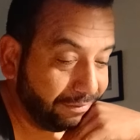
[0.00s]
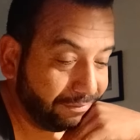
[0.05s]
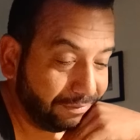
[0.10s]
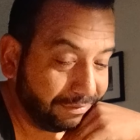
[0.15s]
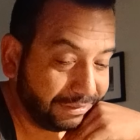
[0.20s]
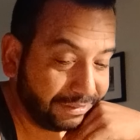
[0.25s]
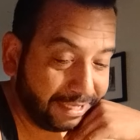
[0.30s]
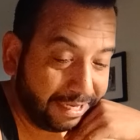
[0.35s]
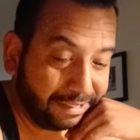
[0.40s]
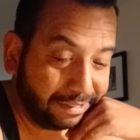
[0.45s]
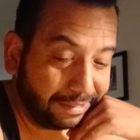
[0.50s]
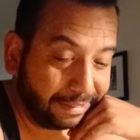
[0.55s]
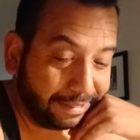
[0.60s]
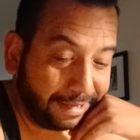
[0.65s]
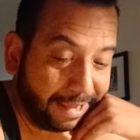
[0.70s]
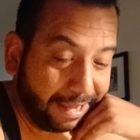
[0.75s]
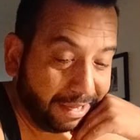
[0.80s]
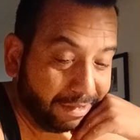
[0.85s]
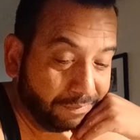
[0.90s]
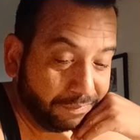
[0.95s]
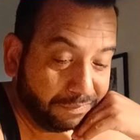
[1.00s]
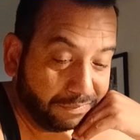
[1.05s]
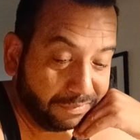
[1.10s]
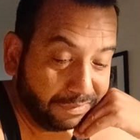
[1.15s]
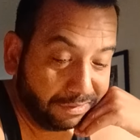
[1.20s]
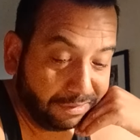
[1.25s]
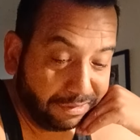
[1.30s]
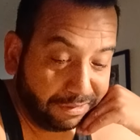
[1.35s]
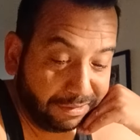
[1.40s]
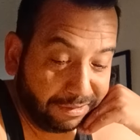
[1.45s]
He stayed in the game,
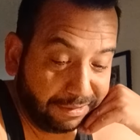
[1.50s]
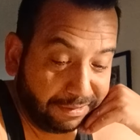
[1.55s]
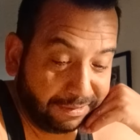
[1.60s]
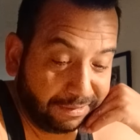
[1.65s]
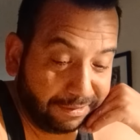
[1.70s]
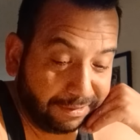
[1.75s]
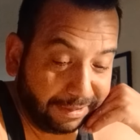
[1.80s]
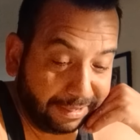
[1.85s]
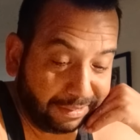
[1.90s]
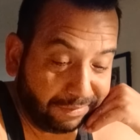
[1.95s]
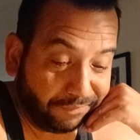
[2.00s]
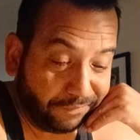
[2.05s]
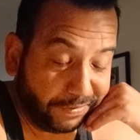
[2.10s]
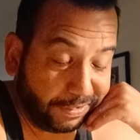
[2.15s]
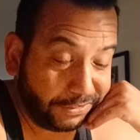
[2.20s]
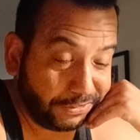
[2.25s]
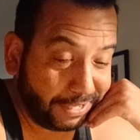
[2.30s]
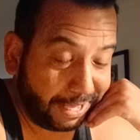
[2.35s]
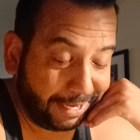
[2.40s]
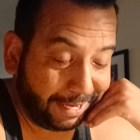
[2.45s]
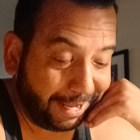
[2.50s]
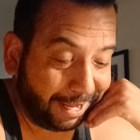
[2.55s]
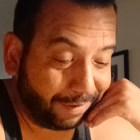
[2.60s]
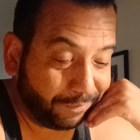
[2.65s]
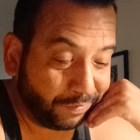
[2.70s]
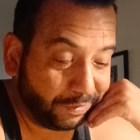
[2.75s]
and he finished that game.